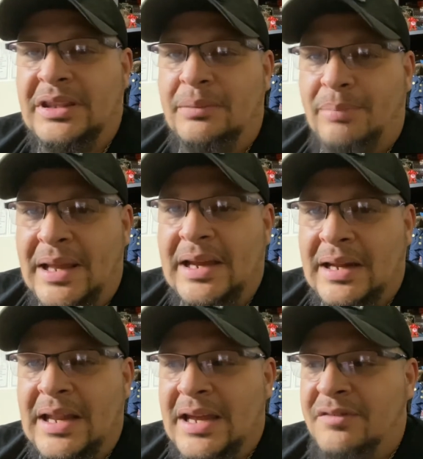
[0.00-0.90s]

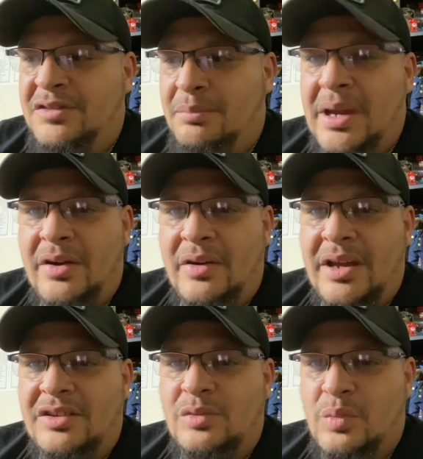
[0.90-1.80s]
Black lives matter
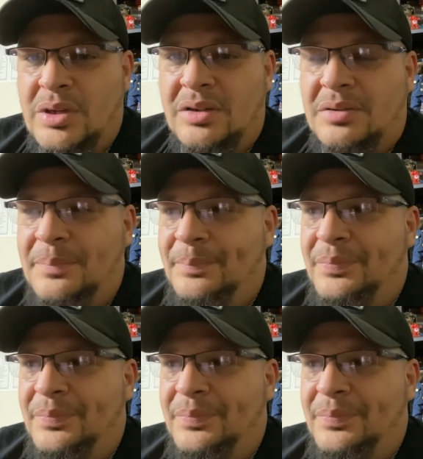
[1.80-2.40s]
as well."